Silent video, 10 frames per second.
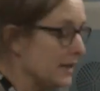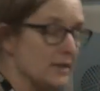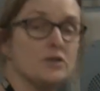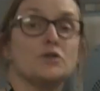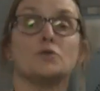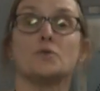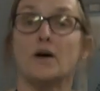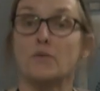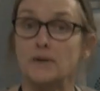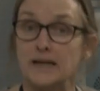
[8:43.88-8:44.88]
into
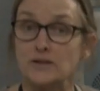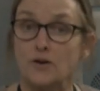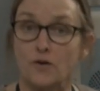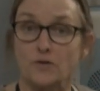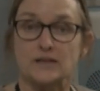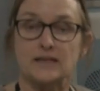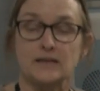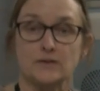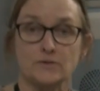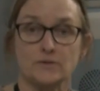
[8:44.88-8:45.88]
a red hot
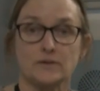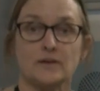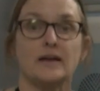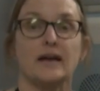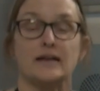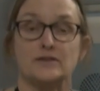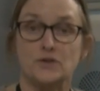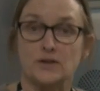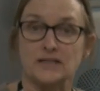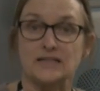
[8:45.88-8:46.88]
kiln as
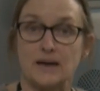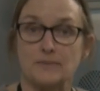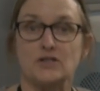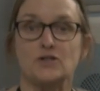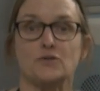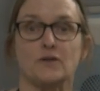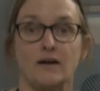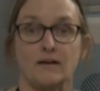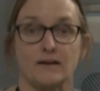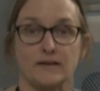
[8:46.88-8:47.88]
you can damage your
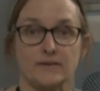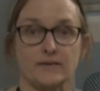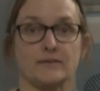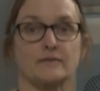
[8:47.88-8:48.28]
eyes.